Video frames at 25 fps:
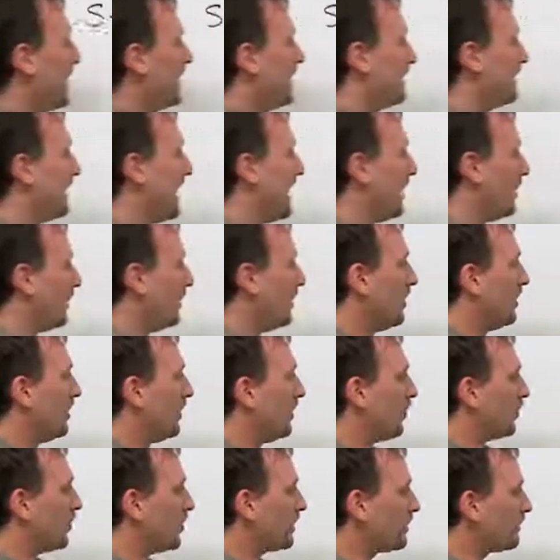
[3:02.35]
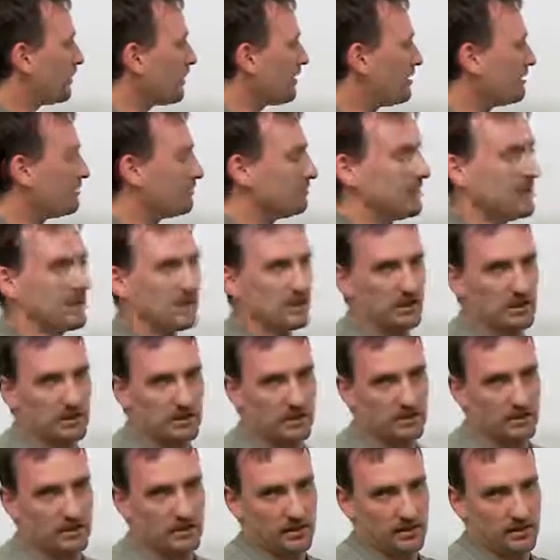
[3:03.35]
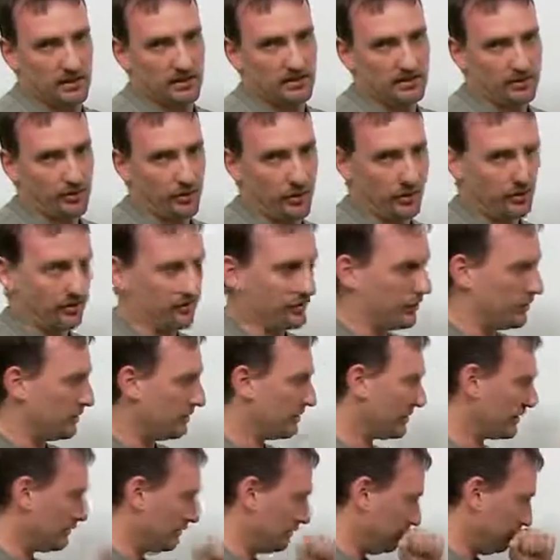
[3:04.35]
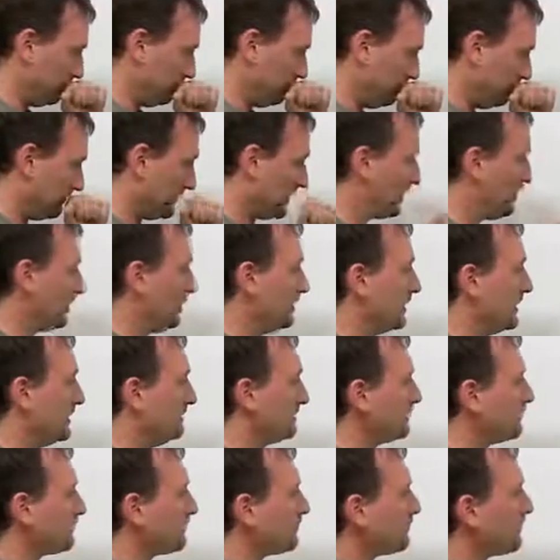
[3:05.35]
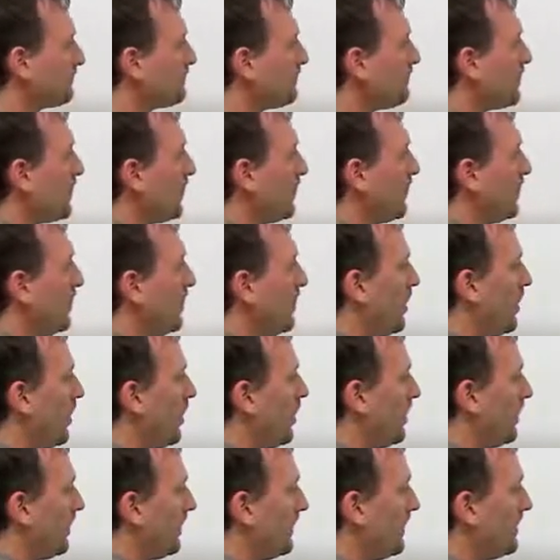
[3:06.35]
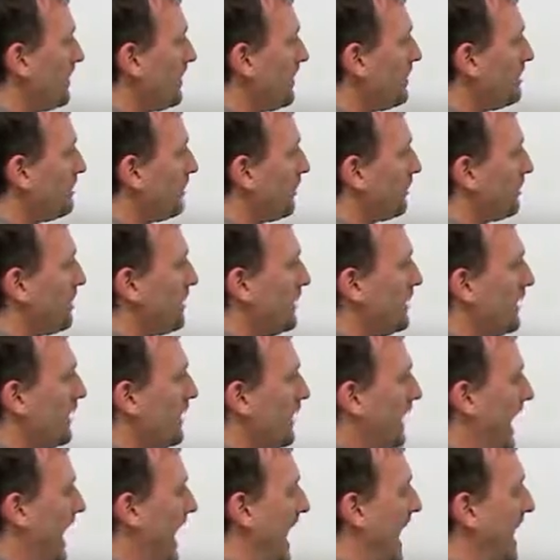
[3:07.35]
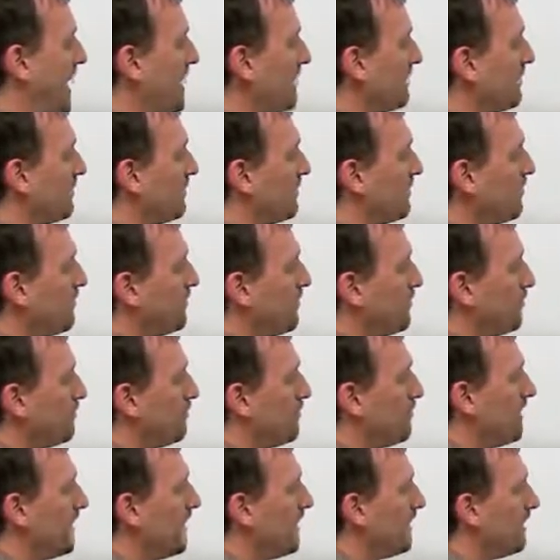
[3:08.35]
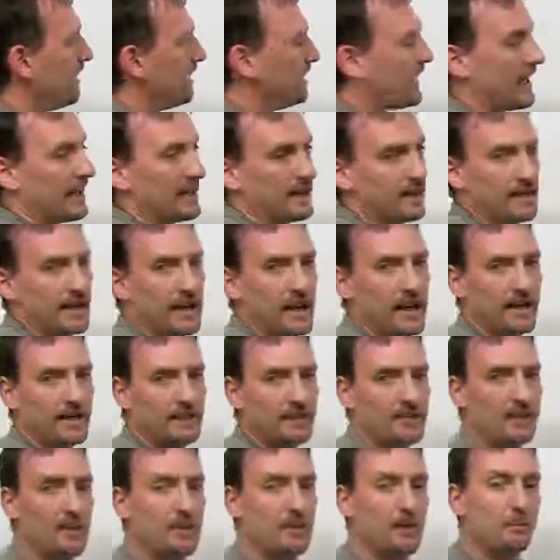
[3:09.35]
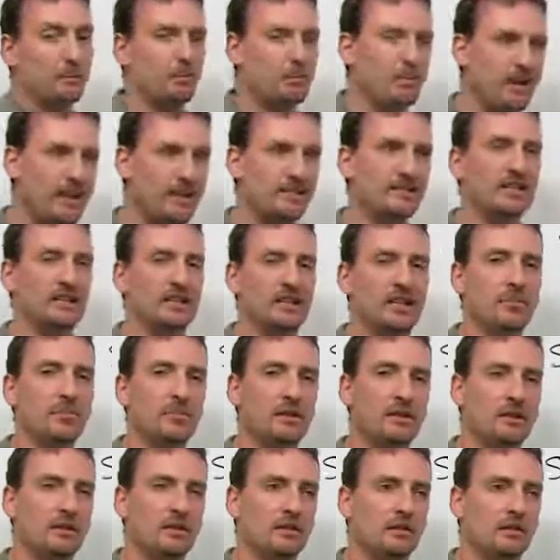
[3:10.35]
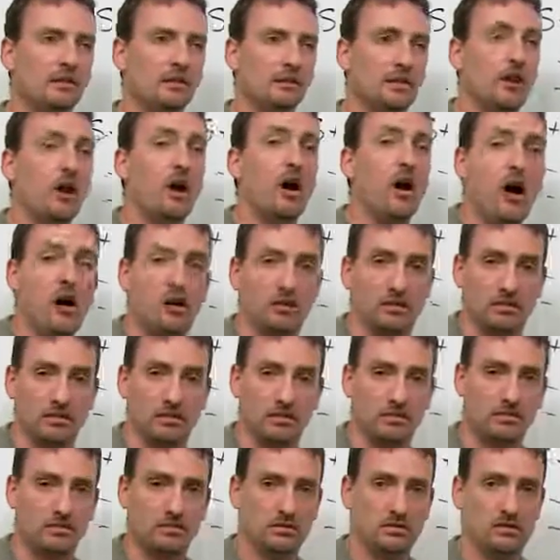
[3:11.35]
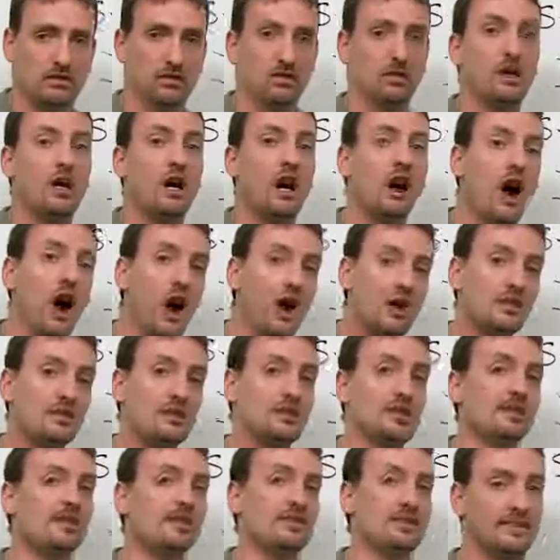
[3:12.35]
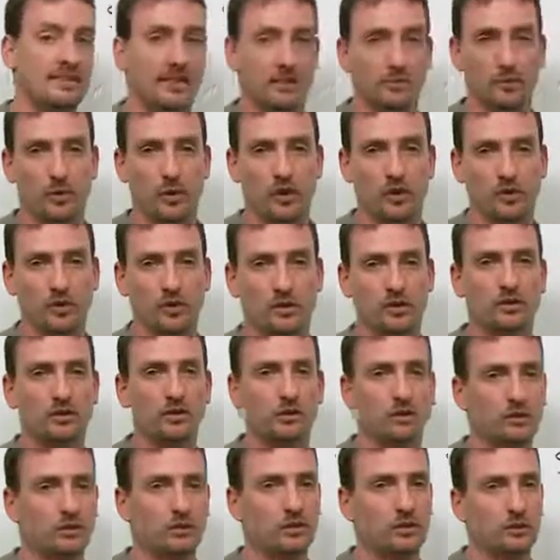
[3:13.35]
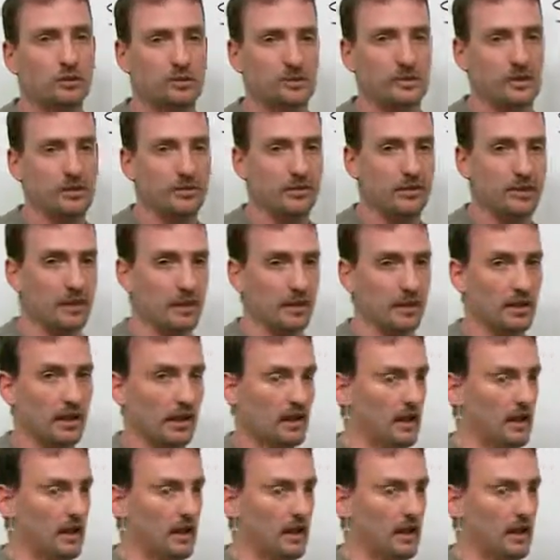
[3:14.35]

Now, what do these mean, these four verbs? Excuse me. These three, have, make, and get, basically mean cause. You're causing someone to do something.